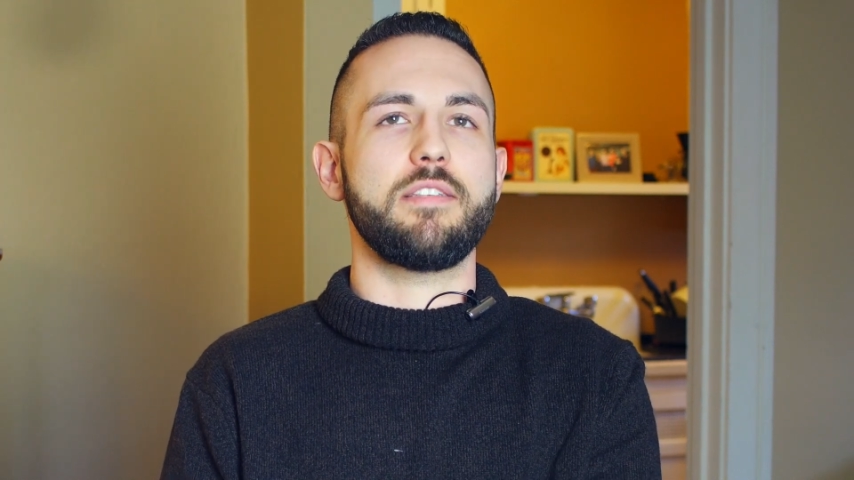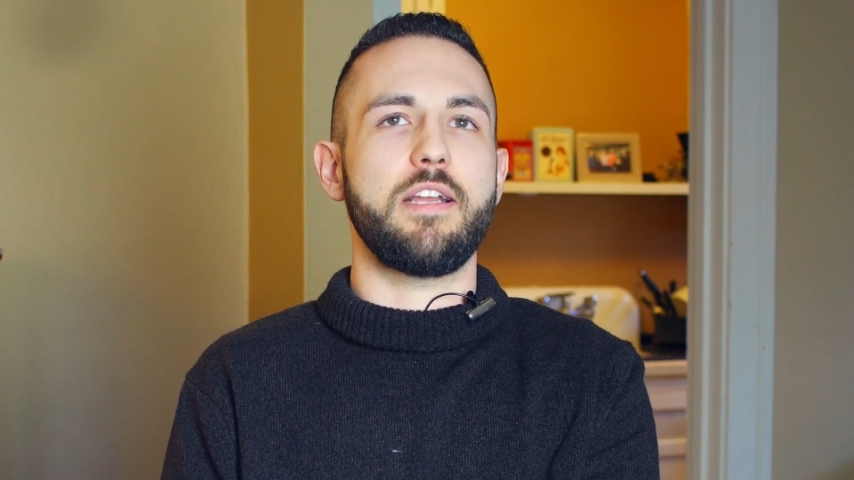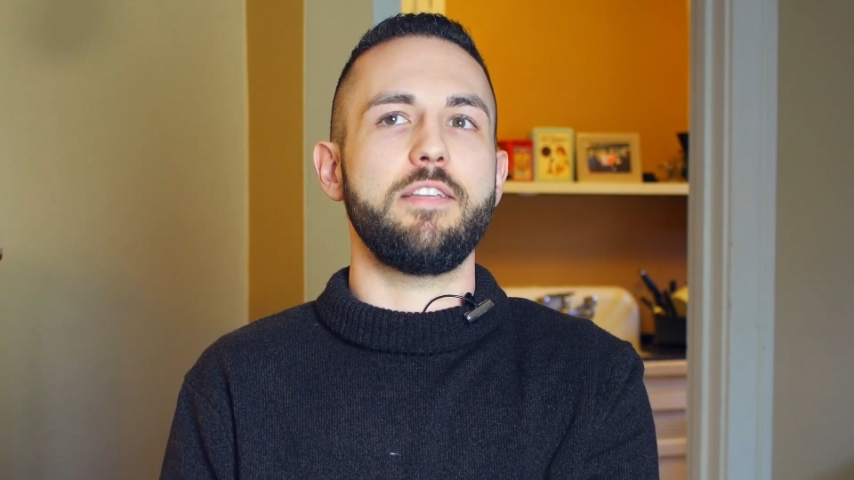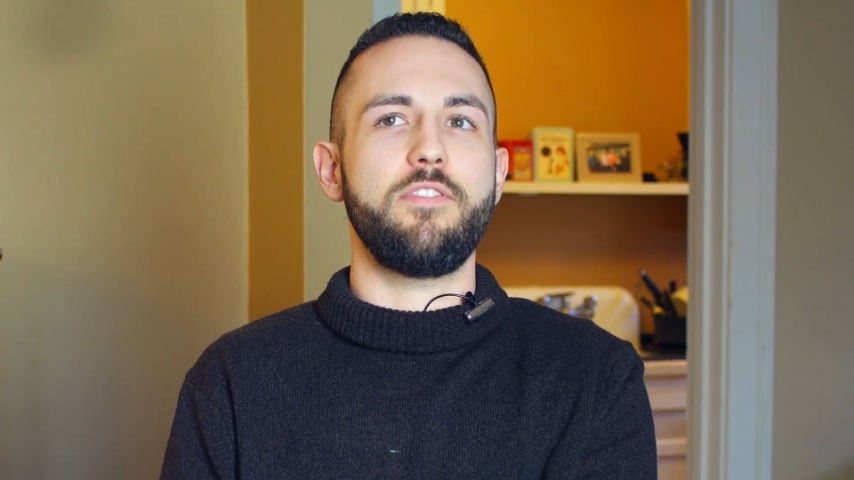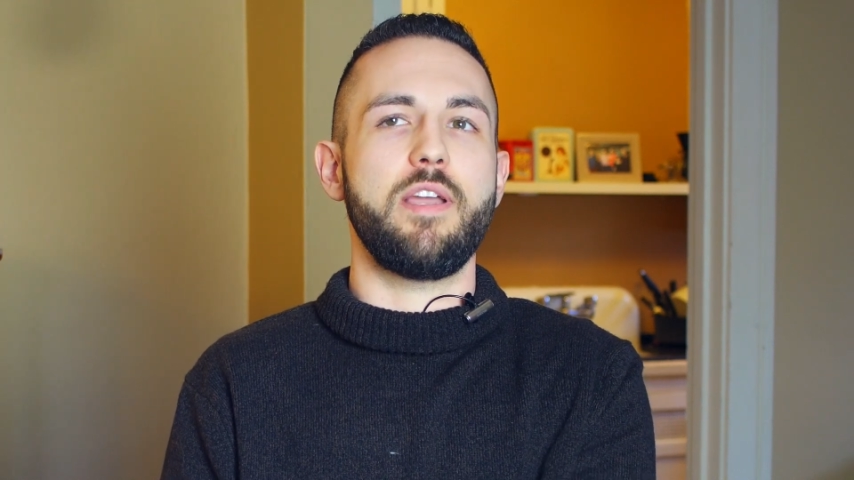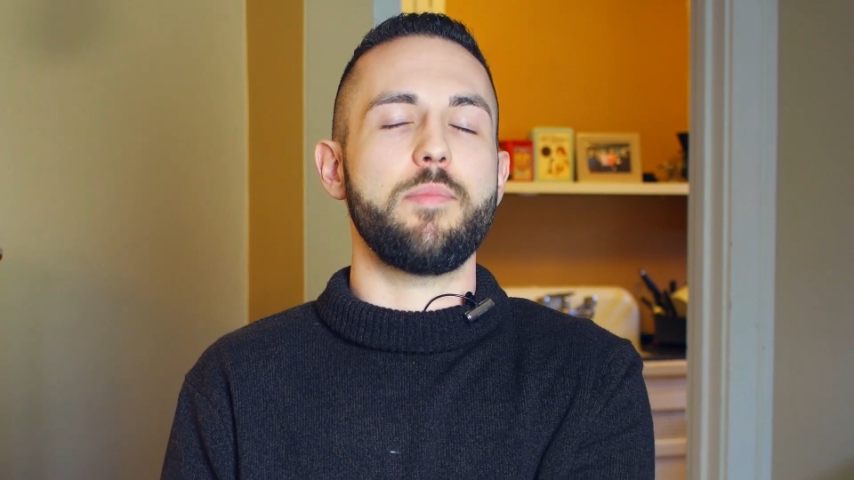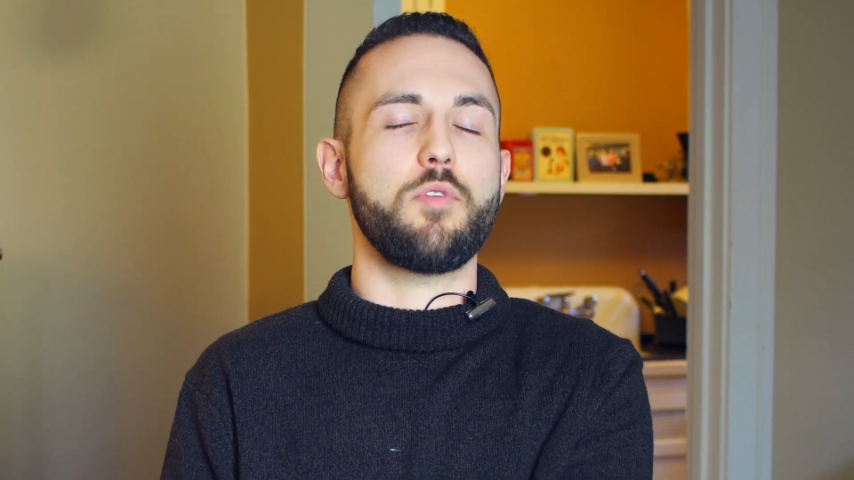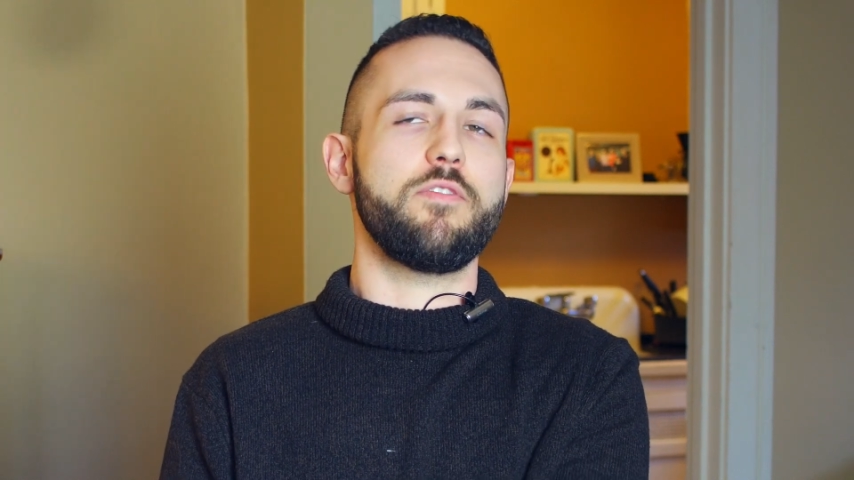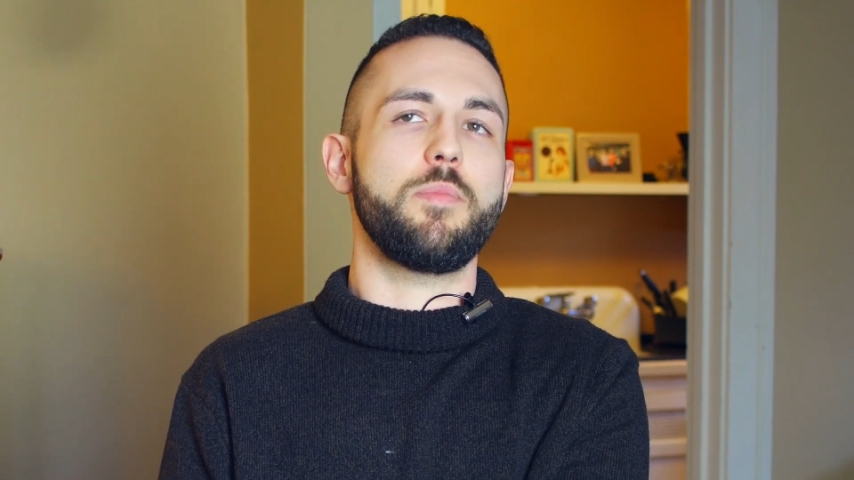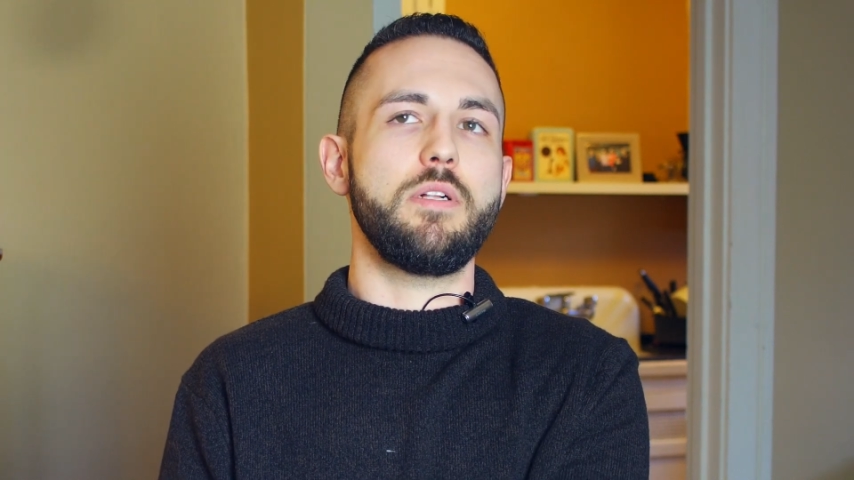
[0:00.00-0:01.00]
scientifically
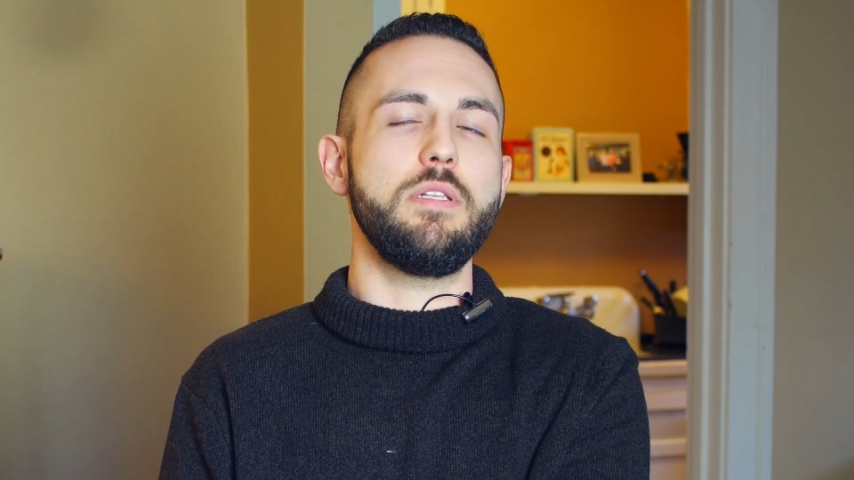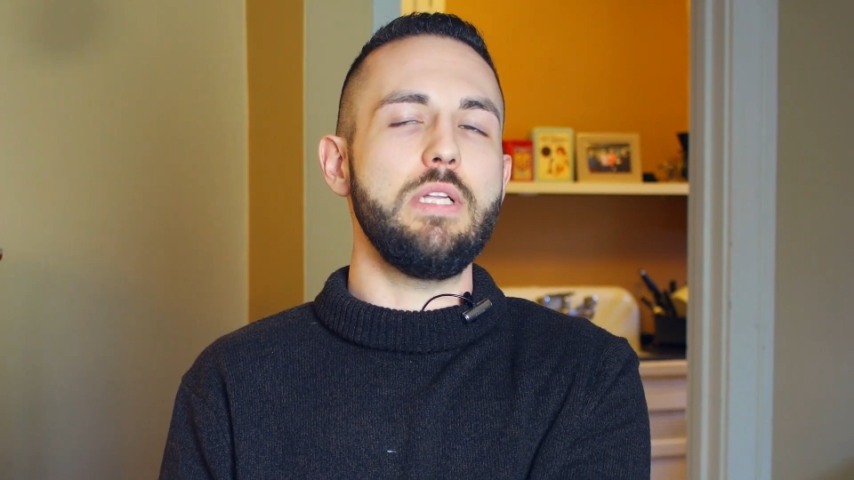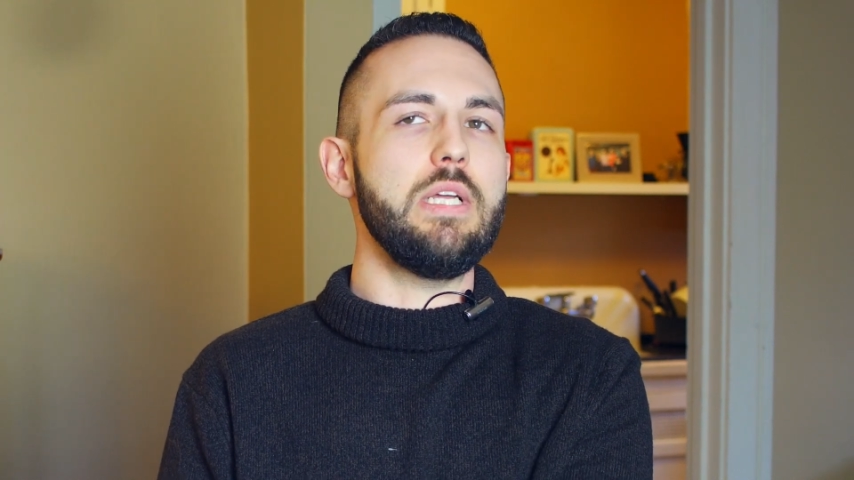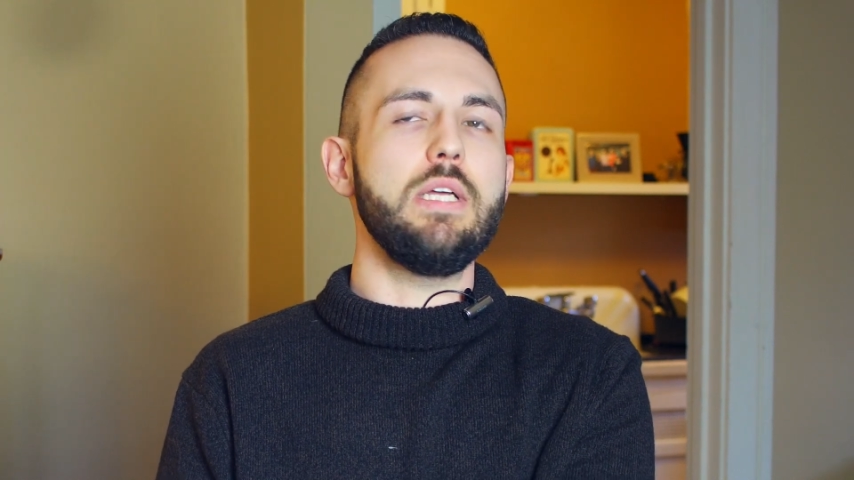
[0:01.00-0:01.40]
provable,